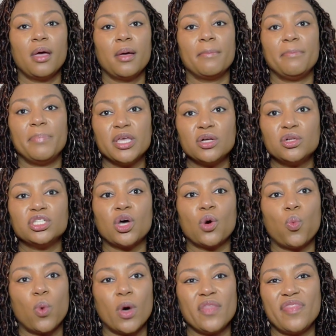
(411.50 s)
Build a
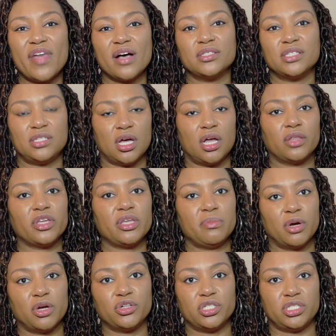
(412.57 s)
$1,000
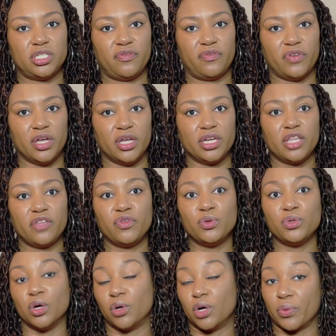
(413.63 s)
emergency fund if you
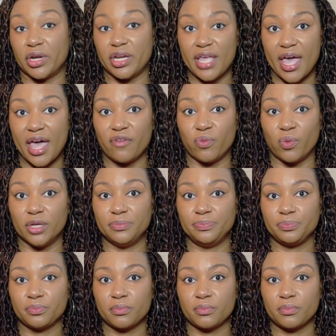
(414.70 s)
don't already have one.